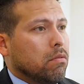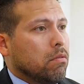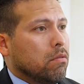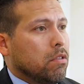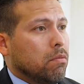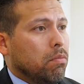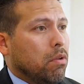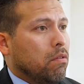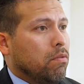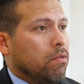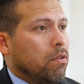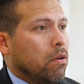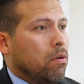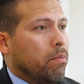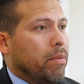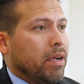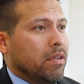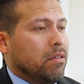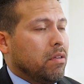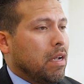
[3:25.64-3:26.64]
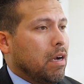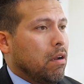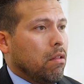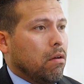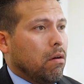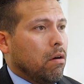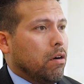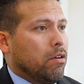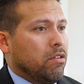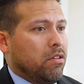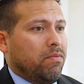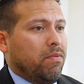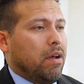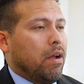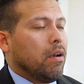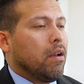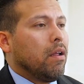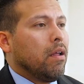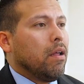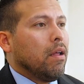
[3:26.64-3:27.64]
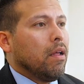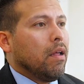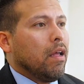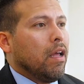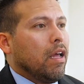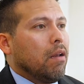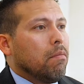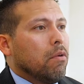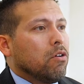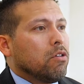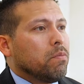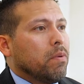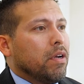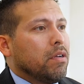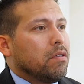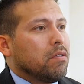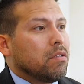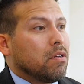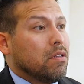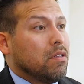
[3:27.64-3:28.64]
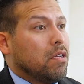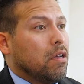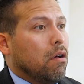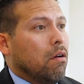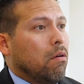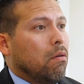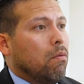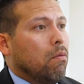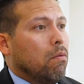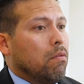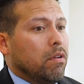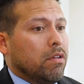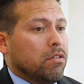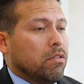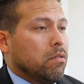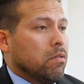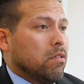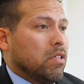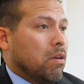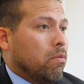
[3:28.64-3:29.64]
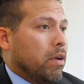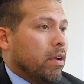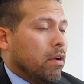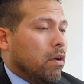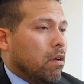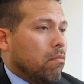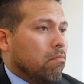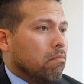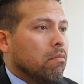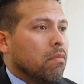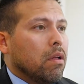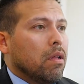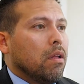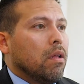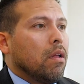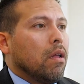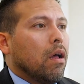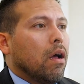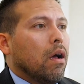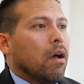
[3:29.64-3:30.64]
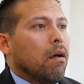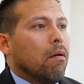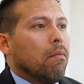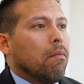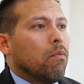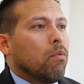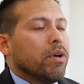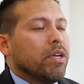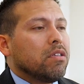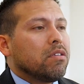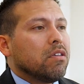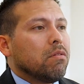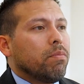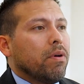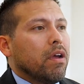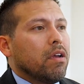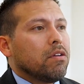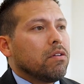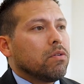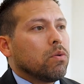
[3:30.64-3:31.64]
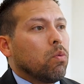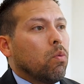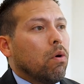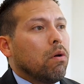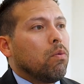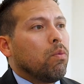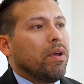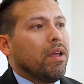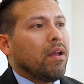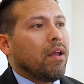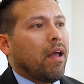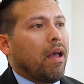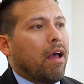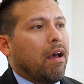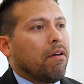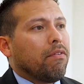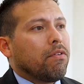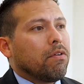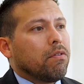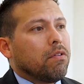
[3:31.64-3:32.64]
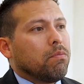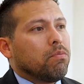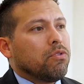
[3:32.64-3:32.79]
the blood flow makes it out of the heart just fine. And most patients can tell as soon as they wake up. Um, we see patients one week after the